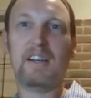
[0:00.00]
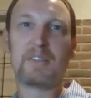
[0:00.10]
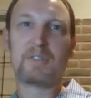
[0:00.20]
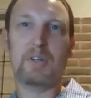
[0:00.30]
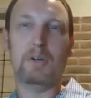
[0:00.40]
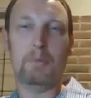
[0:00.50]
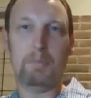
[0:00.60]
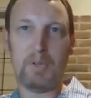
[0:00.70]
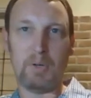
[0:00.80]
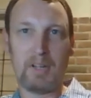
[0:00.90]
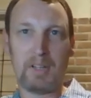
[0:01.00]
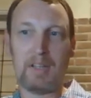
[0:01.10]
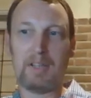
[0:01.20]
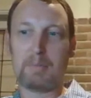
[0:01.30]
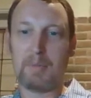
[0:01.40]
So building
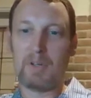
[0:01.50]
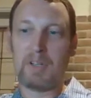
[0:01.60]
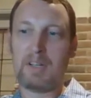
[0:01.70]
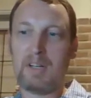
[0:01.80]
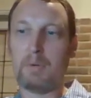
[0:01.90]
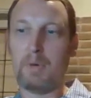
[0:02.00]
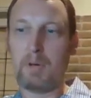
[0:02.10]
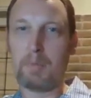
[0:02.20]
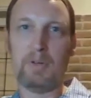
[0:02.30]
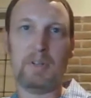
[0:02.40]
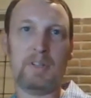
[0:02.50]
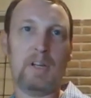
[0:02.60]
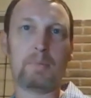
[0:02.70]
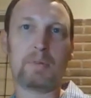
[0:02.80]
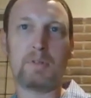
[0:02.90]
the network, building the
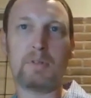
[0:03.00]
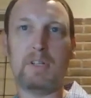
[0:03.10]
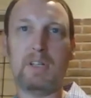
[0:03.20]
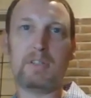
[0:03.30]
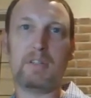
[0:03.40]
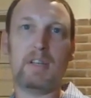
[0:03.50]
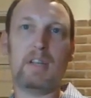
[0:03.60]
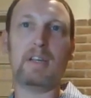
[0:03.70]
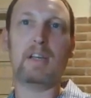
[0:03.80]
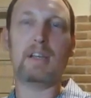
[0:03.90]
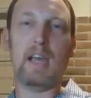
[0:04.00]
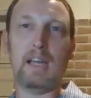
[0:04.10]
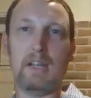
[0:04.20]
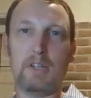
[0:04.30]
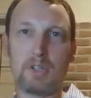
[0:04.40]
opportunities, and getting
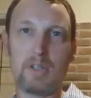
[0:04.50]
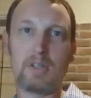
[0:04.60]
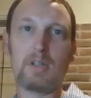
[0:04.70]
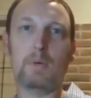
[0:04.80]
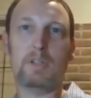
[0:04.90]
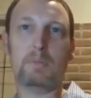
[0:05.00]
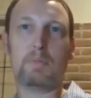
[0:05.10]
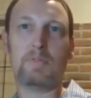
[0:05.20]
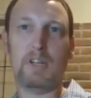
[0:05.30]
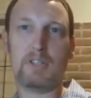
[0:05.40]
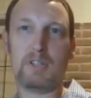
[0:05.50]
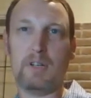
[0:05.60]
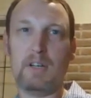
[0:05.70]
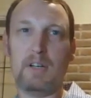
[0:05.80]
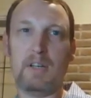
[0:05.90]
engaged with the profession,
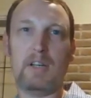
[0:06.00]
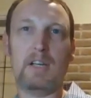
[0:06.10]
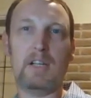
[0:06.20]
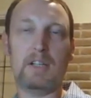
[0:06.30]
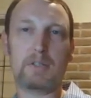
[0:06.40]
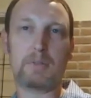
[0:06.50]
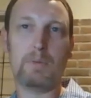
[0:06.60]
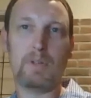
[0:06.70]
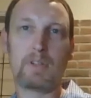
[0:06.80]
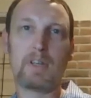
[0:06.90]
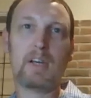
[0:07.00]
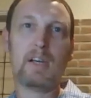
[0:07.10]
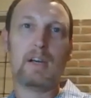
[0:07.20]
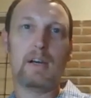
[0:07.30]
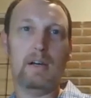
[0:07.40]
getting engaged with
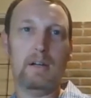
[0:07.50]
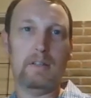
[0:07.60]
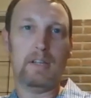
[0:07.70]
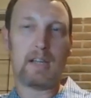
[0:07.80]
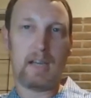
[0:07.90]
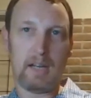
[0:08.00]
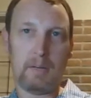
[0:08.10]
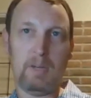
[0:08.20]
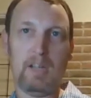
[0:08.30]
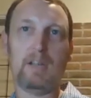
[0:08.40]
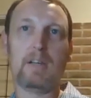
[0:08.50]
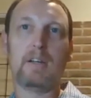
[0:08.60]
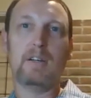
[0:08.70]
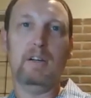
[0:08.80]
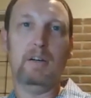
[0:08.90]
the academy,
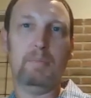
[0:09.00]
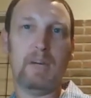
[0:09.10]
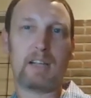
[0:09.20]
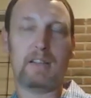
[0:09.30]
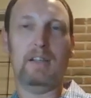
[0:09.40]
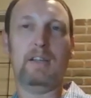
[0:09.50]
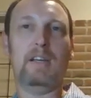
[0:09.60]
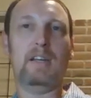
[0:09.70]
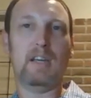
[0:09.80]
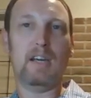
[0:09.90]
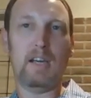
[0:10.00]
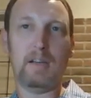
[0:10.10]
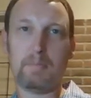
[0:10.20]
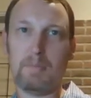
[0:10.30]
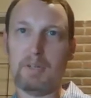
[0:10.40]
back then ADA,
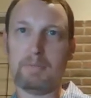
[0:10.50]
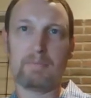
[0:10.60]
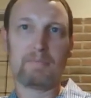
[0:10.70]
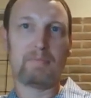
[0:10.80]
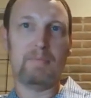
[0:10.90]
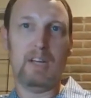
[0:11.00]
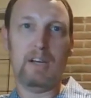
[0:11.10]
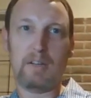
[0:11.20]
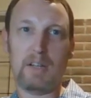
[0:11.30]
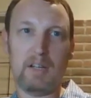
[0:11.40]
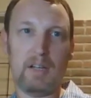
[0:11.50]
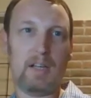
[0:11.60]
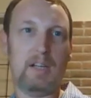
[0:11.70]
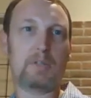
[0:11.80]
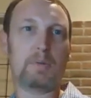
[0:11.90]
but now getting
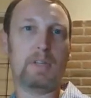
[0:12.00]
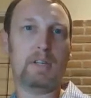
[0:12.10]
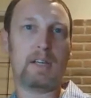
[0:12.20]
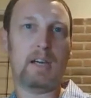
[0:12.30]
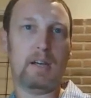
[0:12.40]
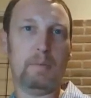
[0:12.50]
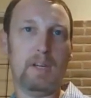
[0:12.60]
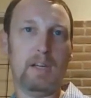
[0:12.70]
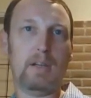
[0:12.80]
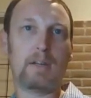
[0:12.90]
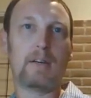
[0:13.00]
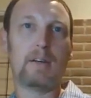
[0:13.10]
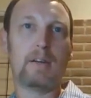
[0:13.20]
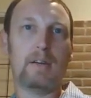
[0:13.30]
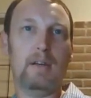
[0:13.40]
engaged with the academy
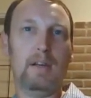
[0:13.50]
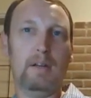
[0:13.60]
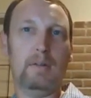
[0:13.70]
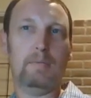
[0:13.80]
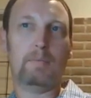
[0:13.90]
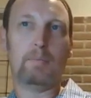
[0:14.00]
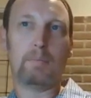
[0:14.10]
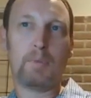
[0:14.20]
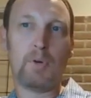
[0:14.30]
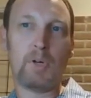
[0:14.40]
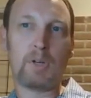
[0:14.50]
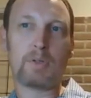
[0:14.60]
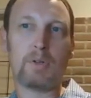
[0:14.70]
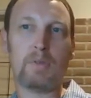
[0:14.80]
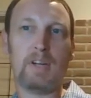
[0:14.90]
and putting
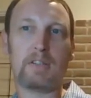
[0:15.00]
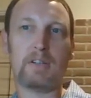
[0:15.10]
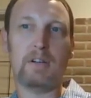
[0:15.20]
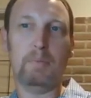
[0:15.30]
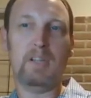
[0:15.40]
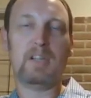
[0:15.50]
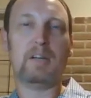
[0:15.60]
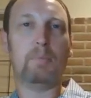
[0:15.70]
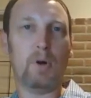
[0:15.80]
yourself out there and being an